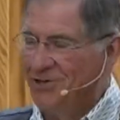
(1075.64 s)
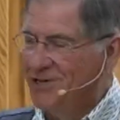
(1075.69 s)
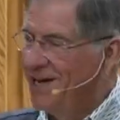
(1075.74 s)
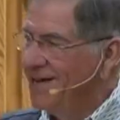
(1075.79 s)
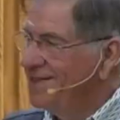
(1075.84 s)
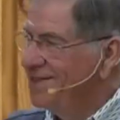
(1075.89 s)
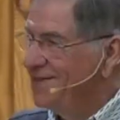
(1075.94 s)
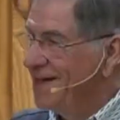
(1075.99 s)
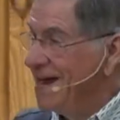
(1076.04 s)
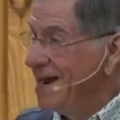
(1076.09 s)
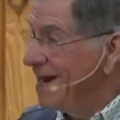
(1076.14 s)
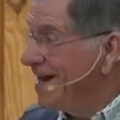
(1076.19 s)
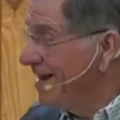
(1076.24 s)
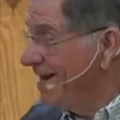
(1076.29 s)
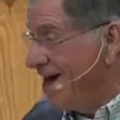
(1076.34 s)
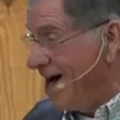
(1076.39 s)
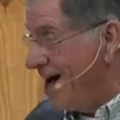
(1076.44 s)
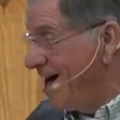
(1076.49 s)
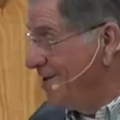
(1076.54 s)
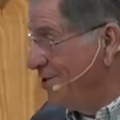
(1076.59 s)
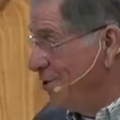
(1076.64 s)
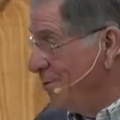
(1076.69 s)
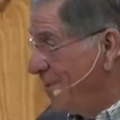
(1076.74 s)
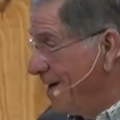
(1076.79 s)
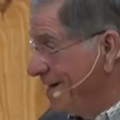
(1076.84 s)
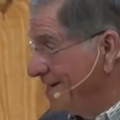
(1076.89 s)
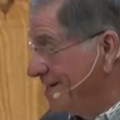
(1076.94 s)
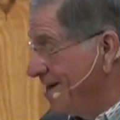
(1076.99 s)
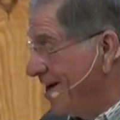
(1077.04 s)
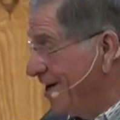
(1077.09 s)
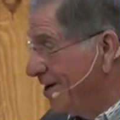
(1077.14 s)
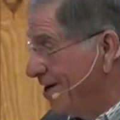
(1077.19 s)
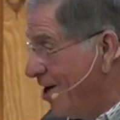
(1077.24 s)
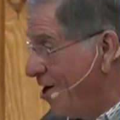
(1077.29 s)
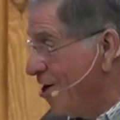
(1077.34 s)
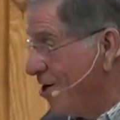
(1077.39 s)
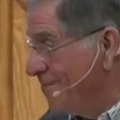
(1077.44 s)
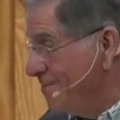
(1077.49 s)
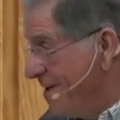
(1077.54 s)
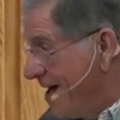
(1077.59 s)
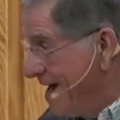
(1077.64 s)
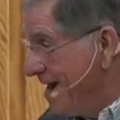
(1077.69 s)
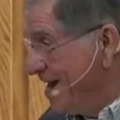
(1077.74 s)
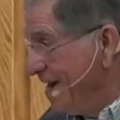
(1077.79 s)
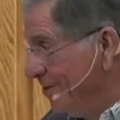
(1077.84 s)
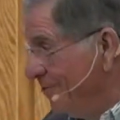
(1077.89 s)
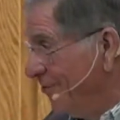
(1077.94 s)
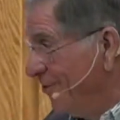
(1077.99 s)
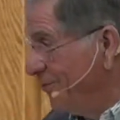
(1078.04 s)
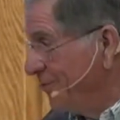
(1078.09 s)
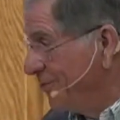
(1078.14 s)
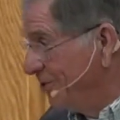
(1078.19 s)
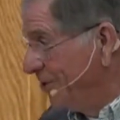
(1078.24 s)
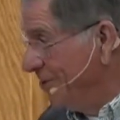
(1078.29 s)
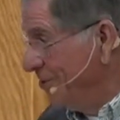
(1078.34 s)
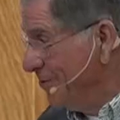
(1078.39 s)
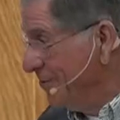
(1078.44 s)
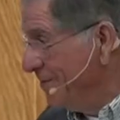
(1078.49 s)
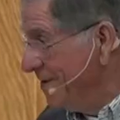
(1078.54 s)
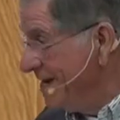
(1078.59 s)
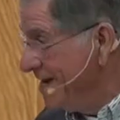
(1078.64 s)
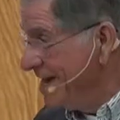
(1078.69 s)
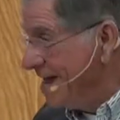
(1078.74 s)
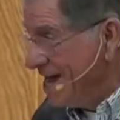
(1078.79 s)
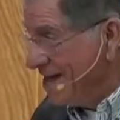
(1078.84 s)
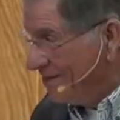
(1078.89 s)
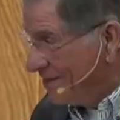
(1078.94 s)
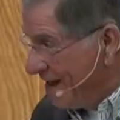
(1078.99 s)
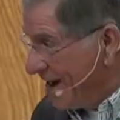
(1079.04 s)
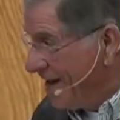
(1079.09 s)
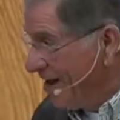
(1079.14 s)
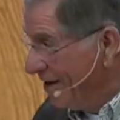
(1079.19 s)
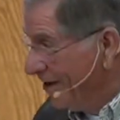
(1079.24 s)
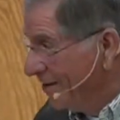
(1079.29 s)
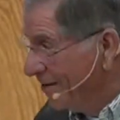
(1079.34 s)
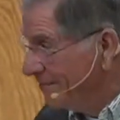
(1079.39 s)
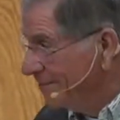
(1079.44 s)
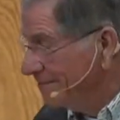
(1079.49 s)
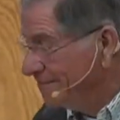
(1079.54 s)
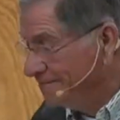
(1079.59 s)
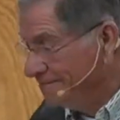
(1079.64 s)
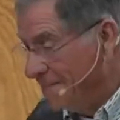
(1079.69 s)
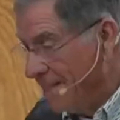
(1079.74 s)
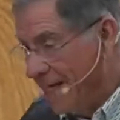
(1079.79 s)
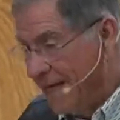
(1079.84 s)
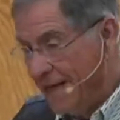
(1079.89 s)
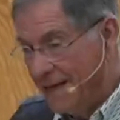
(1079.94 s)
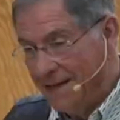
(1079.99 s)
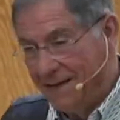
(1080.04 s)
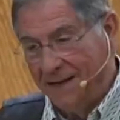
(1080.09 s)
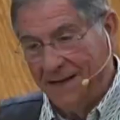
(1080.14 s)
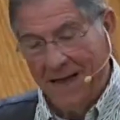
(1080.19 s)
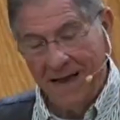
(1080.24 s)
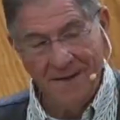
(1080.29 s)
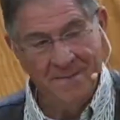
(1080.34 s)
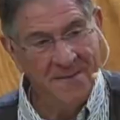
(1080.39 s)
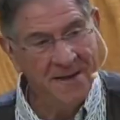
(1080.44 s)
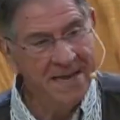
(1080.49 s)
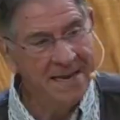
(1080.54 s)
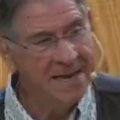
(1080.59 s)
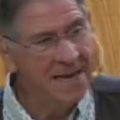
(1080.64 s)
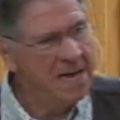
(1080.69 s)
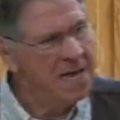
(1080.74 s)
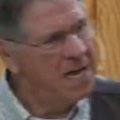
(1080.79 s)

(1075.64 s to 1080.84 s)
said, Thank God nobody's got to guard my hero's tomb. He ain't there. Amen.